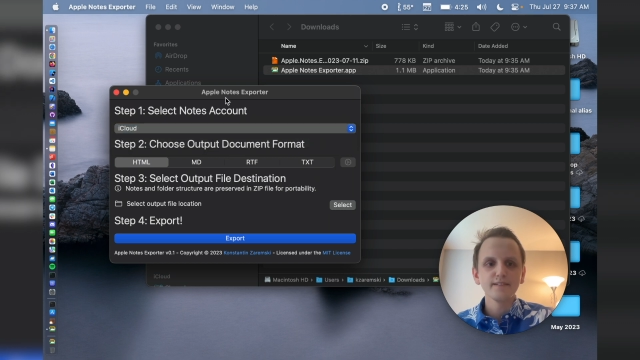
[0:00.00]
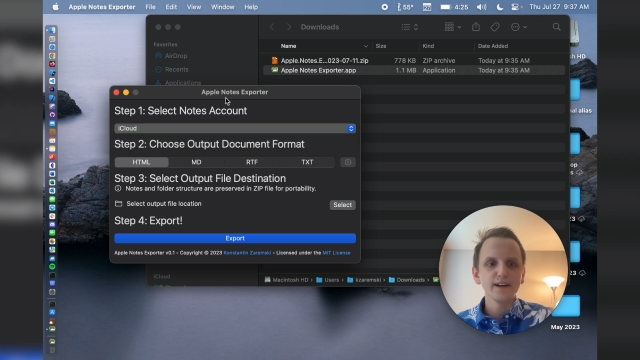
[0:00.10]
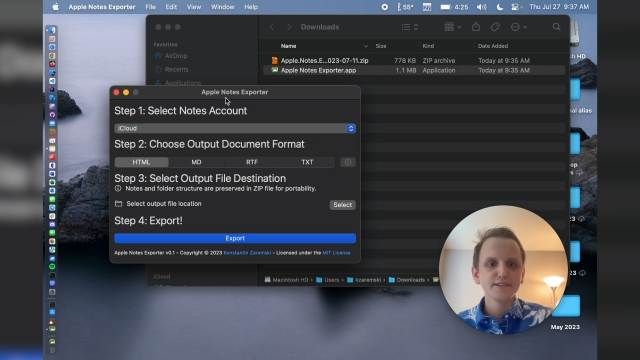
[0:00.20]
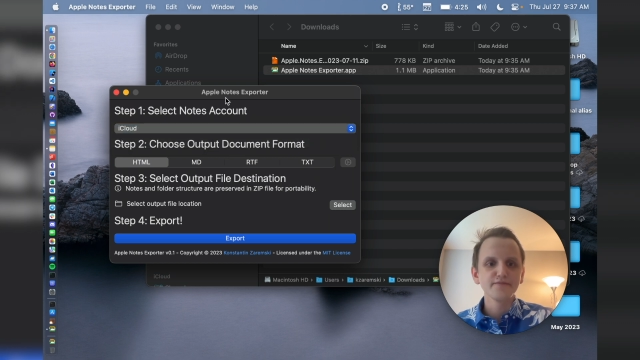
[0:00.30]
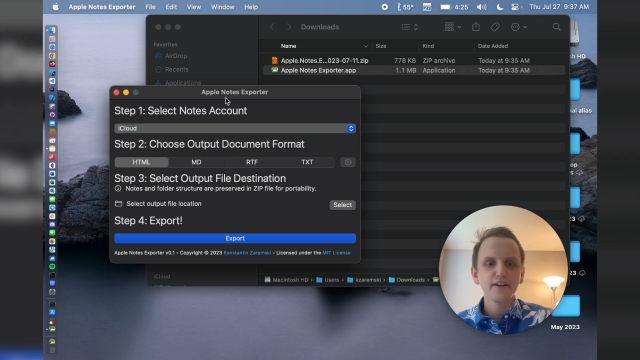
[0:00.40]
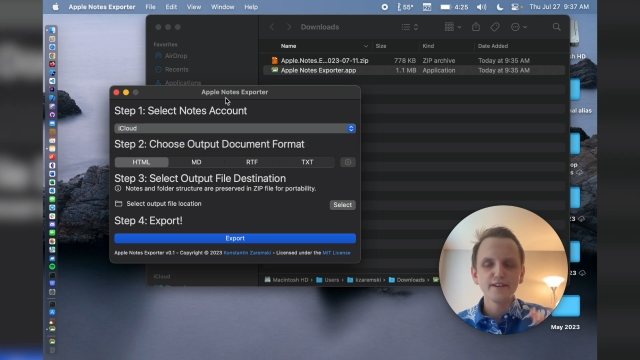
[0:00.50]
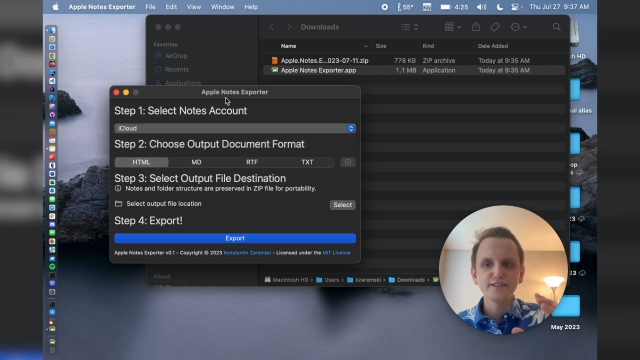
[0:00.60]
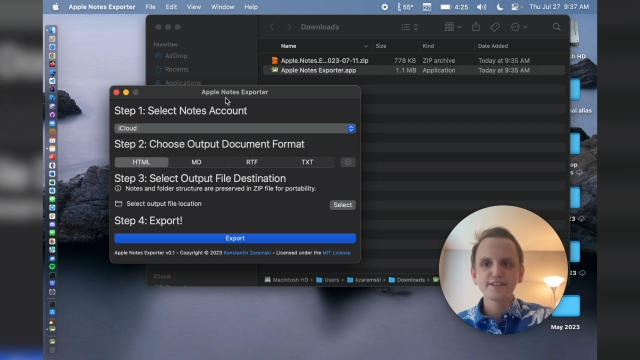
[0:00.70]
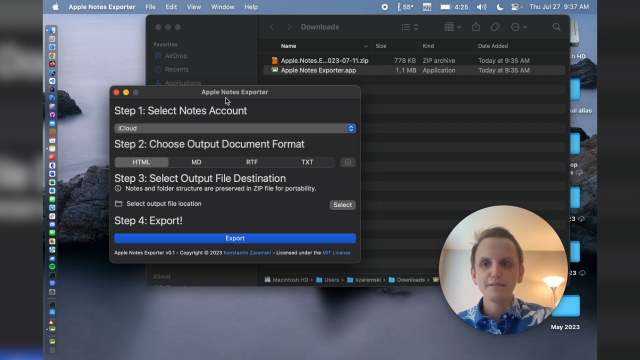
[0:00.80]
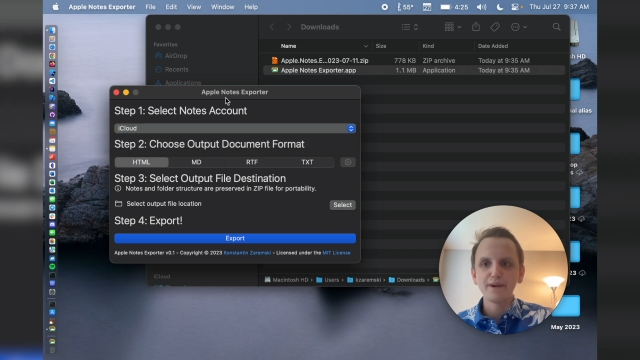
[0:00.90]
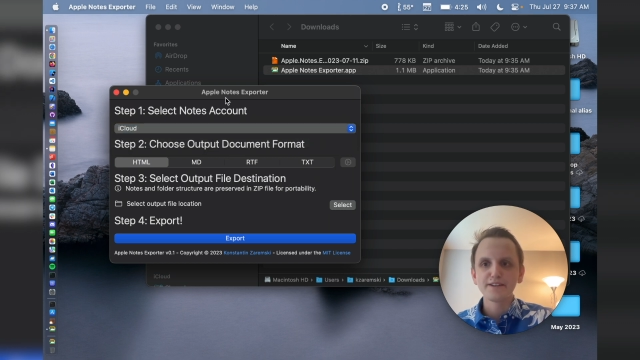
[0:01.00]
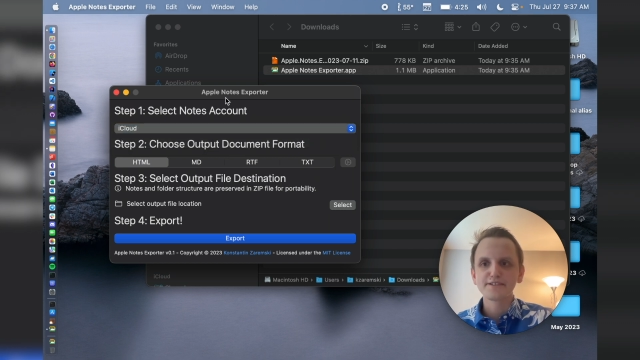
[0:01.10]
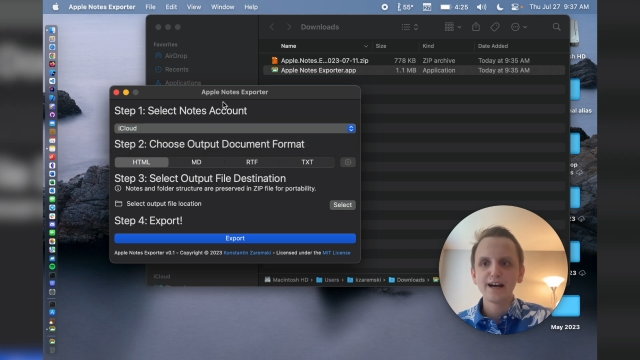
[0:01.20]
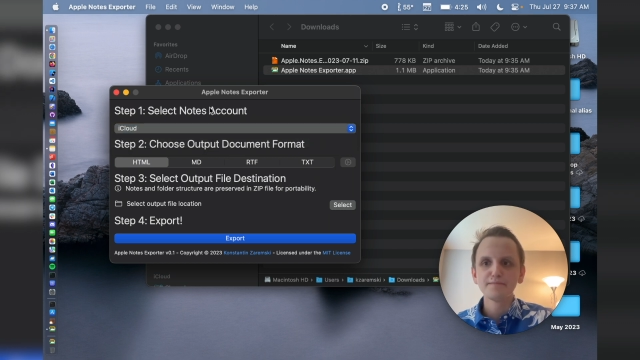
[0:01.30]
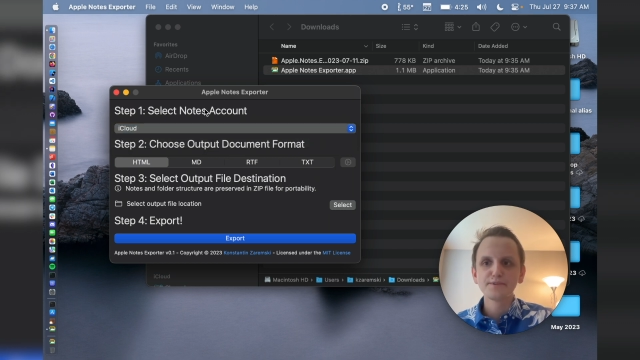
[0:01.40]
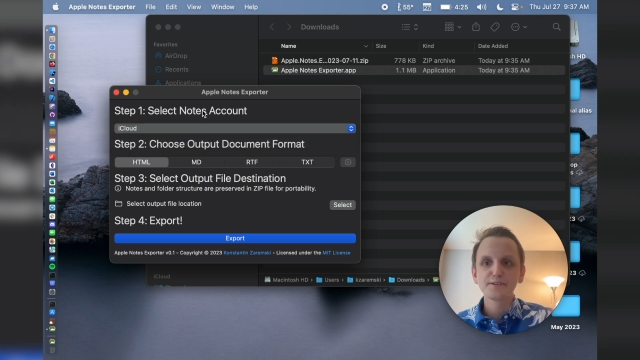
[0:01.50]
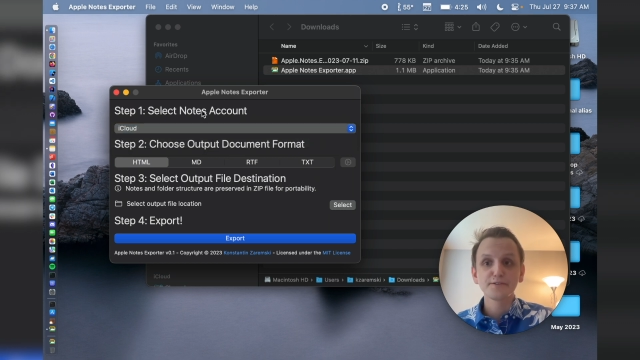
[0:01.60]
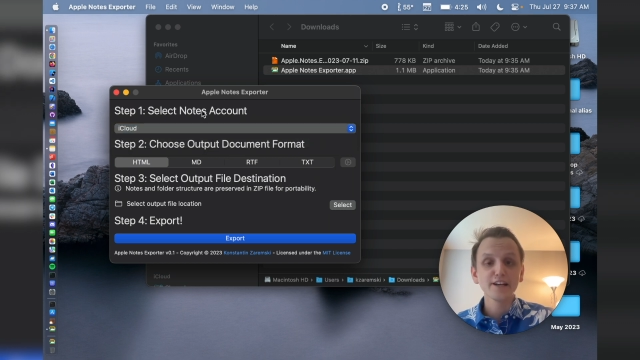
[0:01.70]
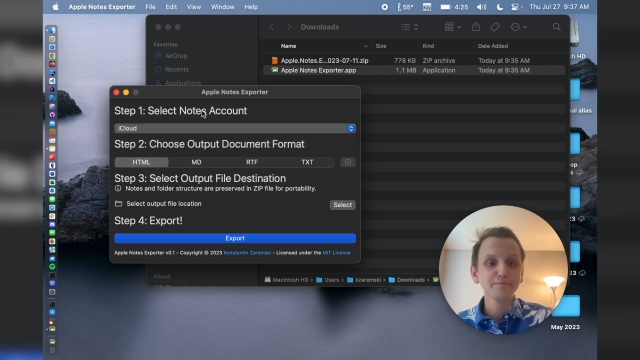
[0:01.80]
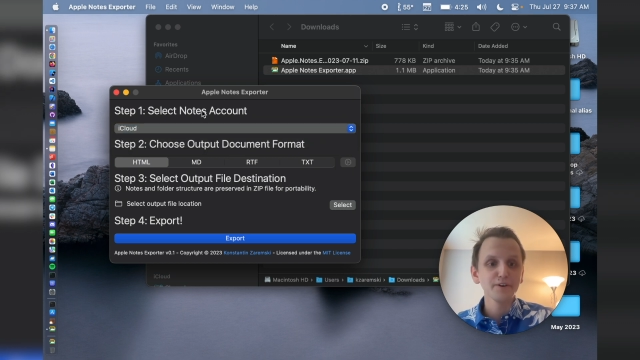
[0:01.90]
it's very step by step. So
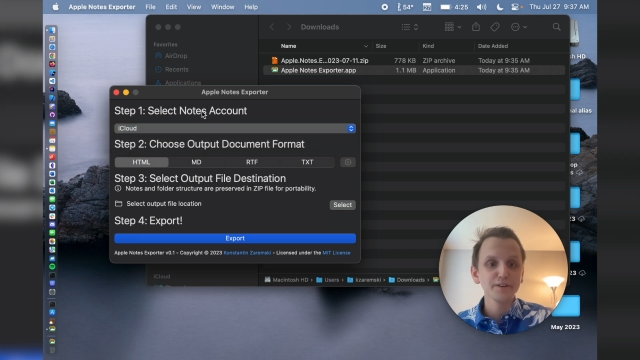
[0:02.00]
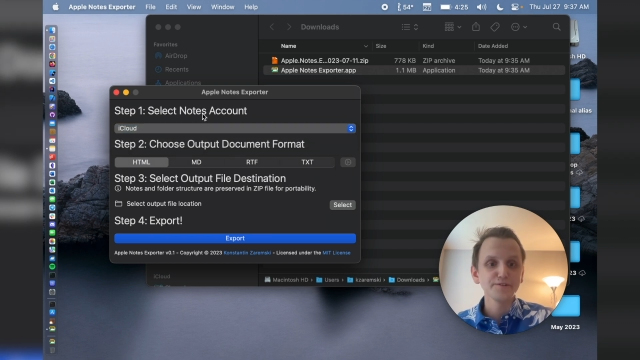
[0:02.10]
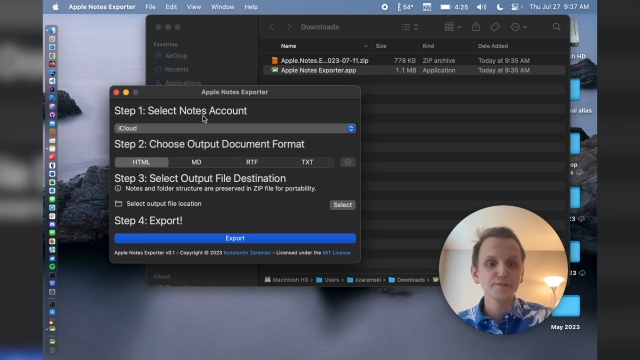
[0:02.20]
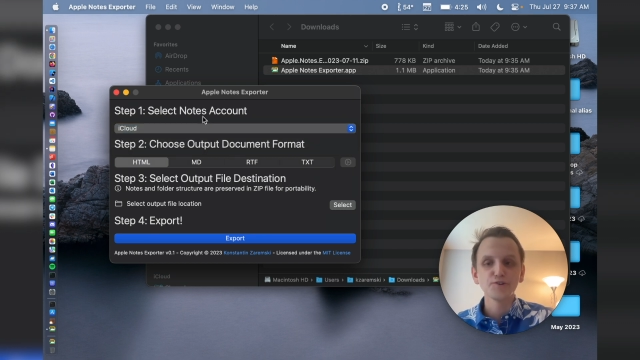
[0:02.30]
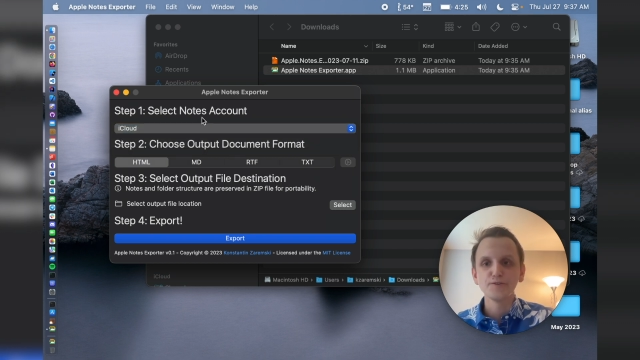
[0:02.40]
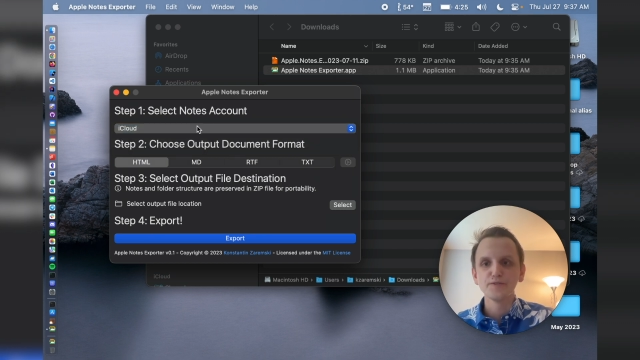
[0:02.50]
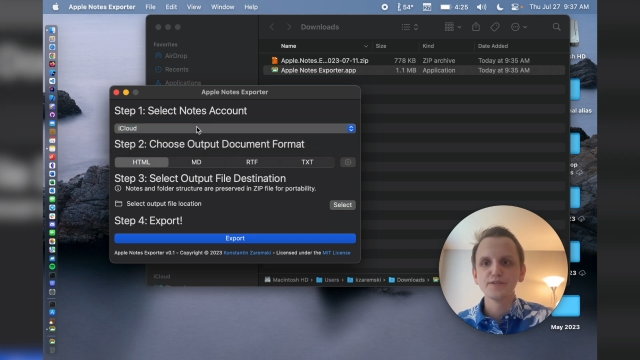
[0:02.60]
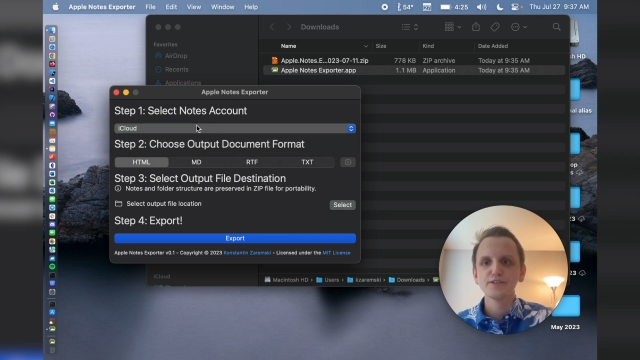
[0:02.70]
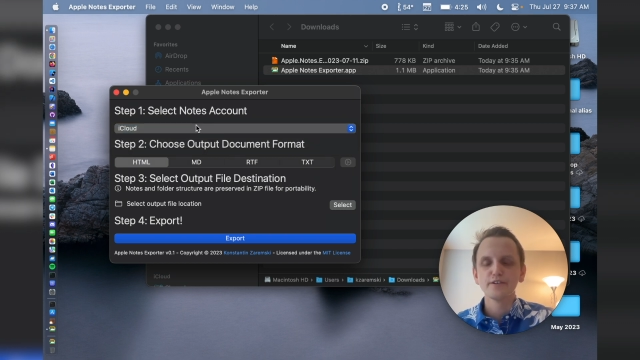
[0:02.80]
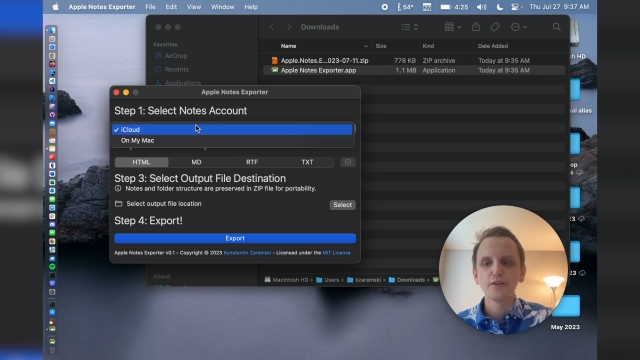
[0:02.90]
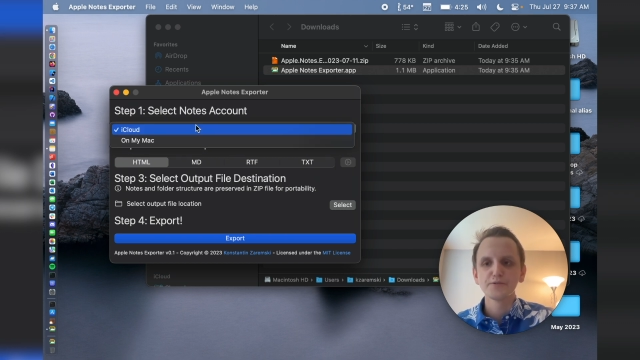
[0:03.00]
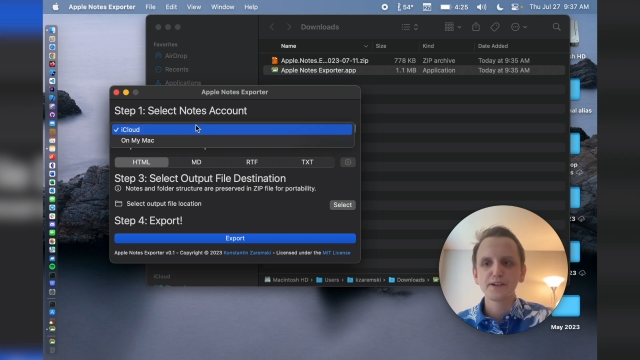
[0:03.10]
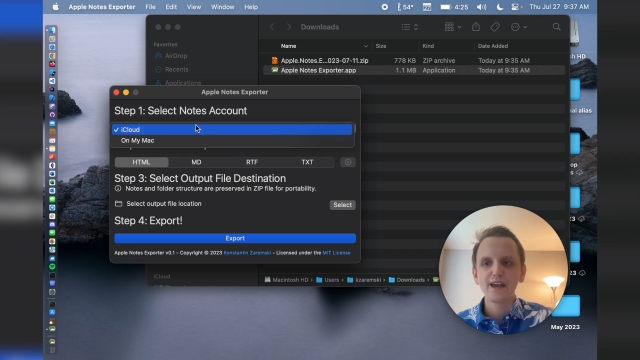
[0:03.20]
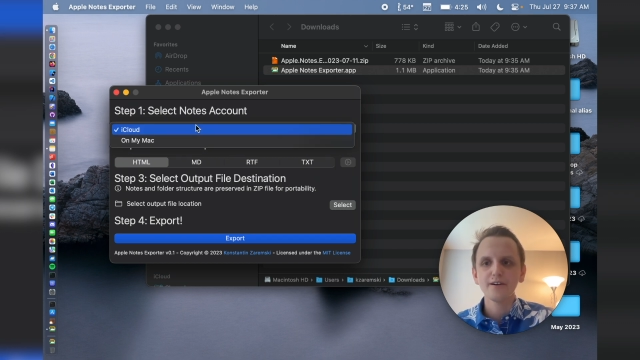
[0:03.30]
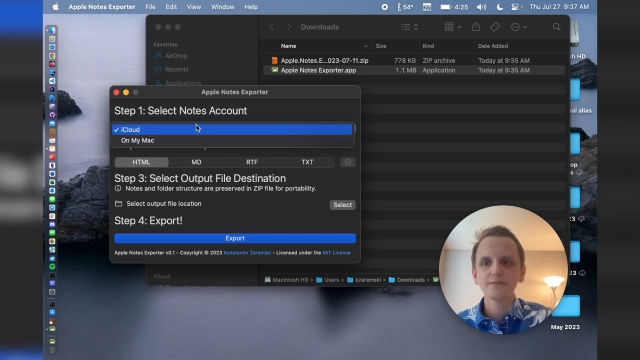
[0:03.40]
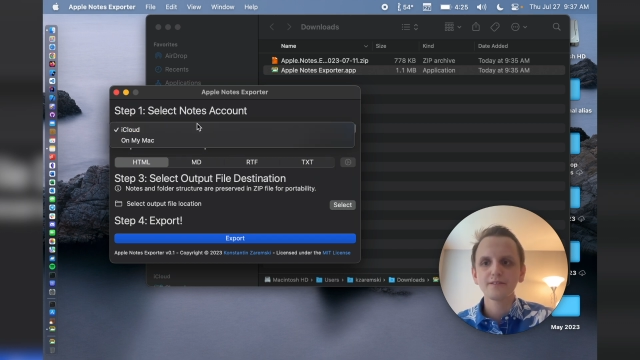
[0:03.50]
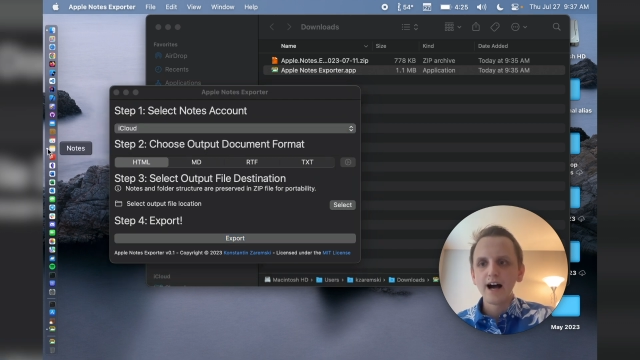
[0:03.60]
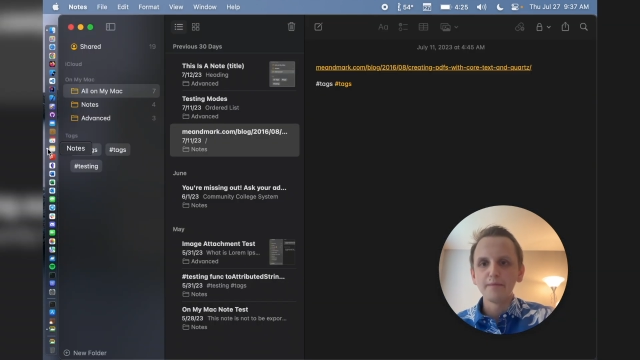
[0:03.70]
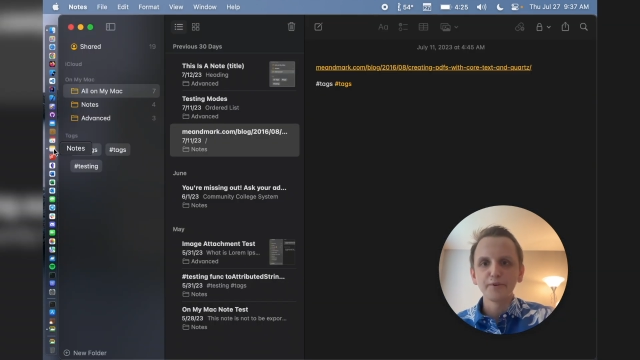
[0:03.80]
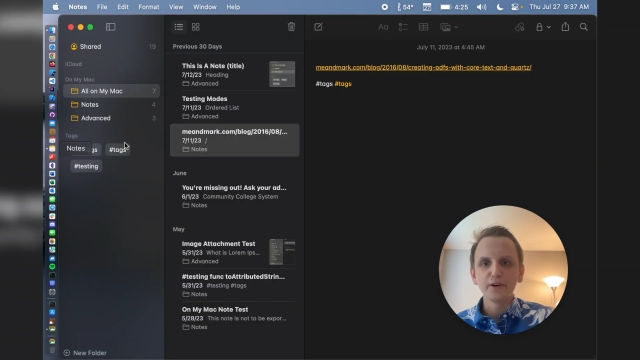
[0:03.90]
step one is you choose your notes account.
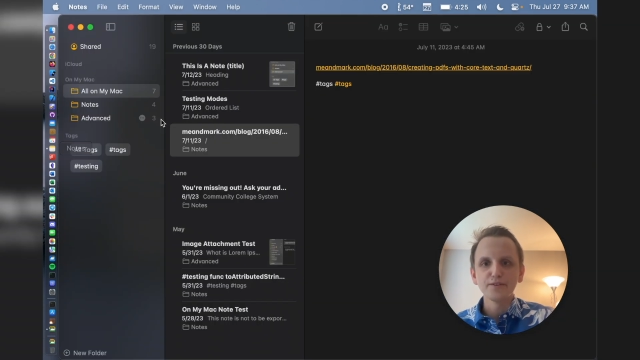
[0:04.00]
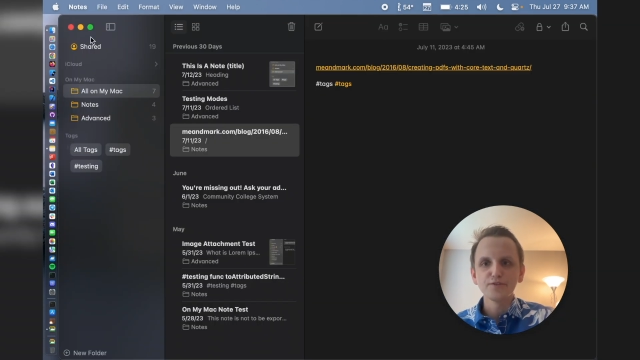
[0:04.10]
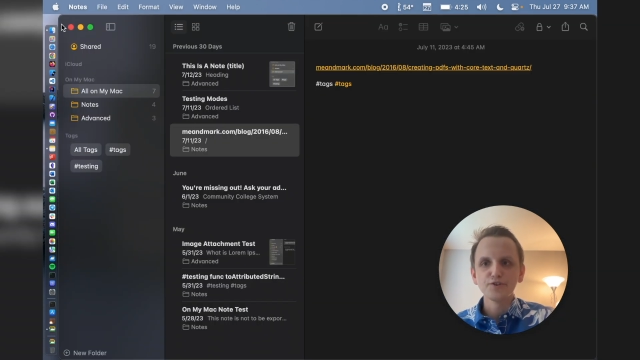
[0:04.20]
I'm going to